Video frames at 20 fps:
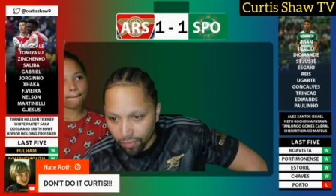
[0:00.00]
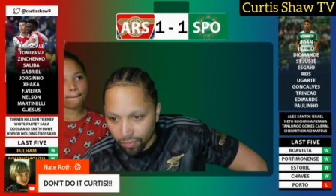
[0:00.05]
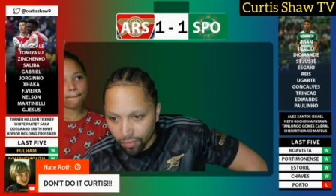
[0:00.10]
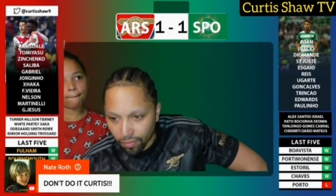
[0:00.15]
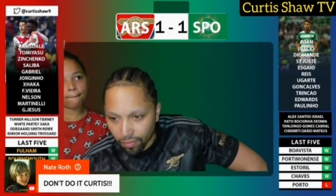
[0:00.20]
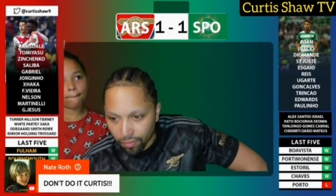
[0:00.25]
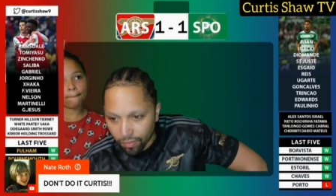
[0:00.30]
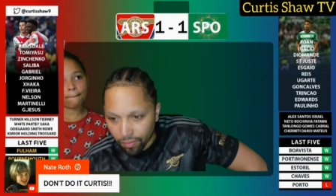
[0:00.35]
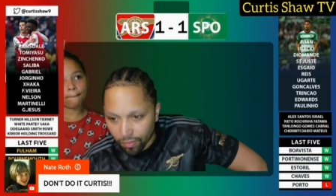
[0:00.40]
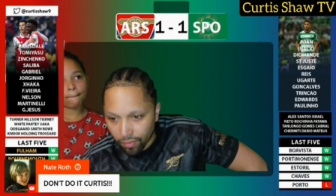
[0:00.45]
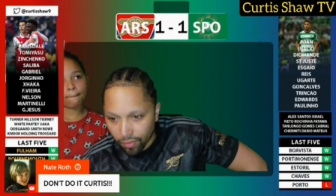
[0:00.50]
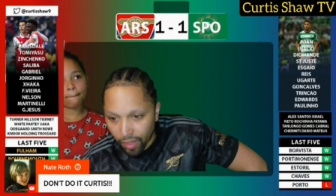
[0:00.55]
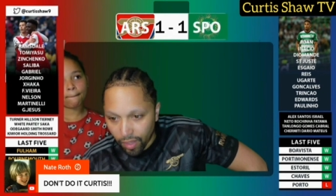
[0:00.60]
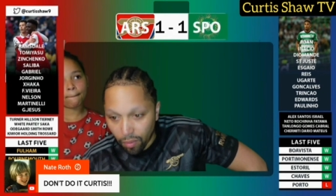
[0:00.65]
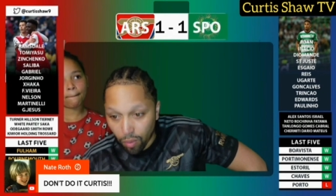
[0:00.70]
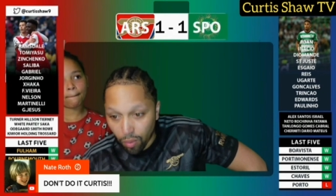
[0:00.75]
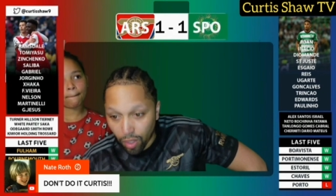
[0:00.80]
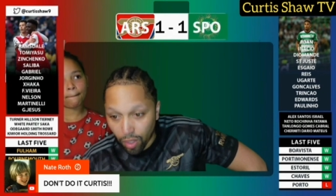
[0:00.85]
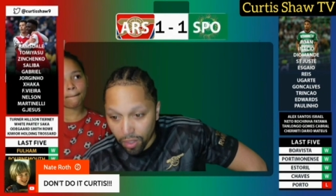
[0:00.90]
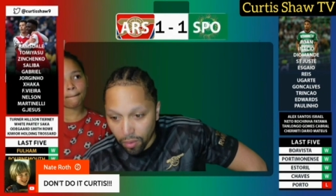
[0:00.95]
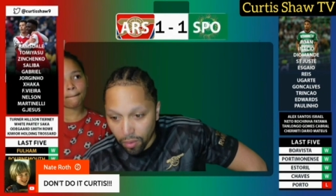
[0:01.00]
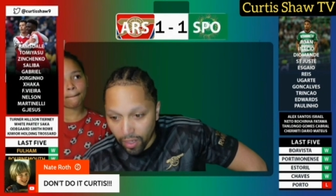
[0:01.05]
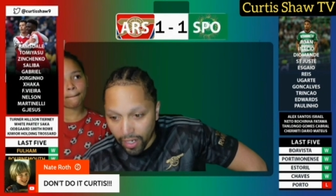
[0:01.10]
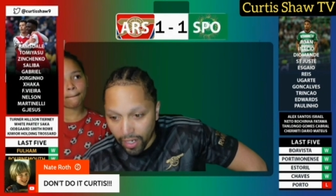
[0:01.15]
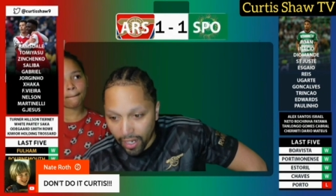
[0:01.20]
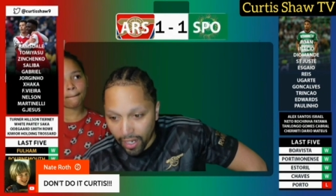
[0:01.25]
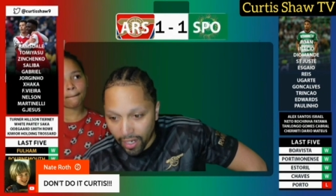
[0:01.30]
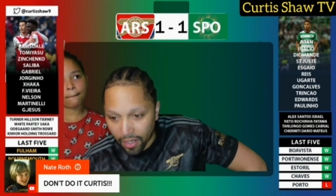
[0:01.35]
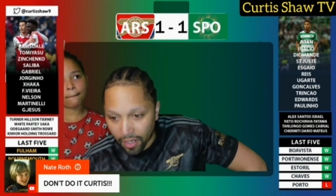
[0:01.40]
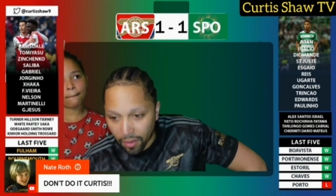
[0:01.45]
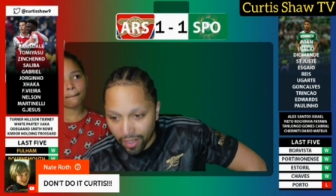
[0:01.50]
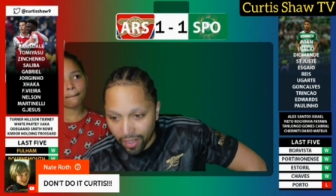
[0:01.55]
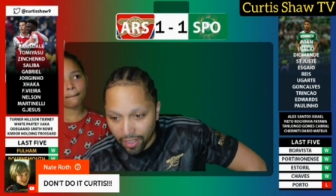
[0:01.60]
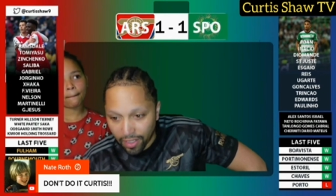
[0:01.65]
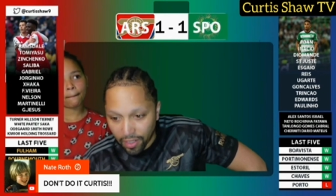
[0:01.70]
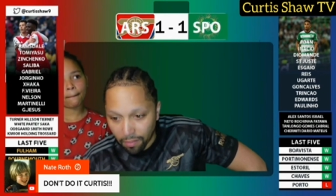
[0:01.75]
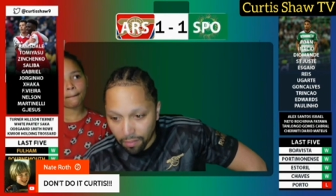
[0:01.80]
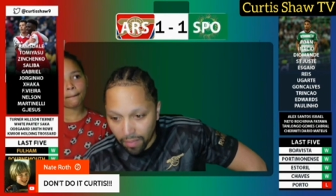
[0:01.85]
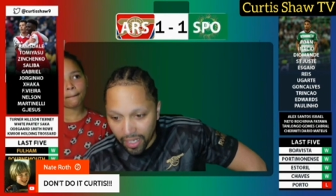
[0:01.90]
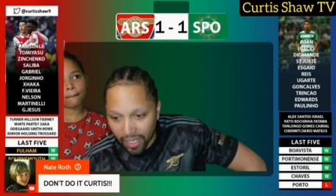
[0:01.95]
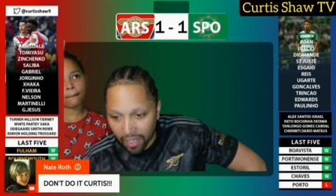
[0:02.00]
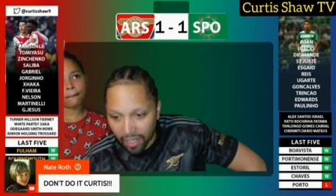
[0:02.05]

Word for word: Didn't want to win it anyway, so Mickey Mouse